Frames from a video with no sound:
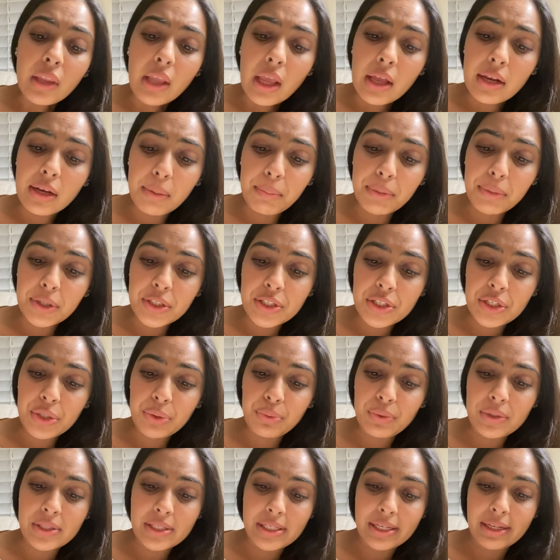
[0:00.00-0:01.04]
Number two
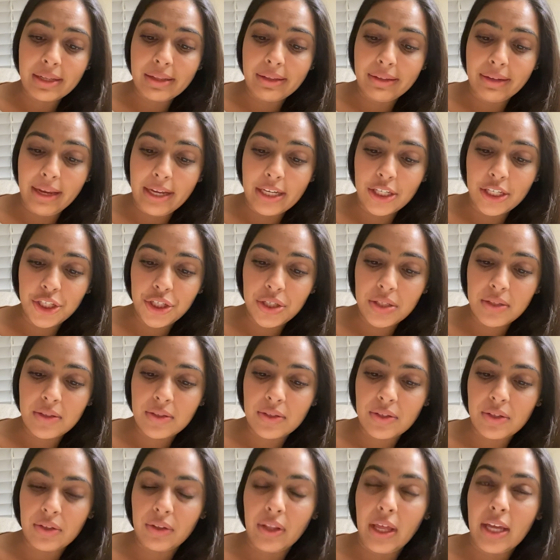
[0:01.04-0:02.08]
was inclination,
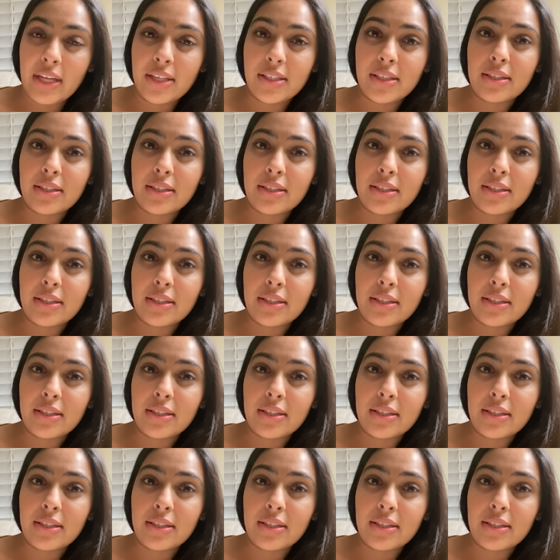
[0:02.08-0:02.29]
so that's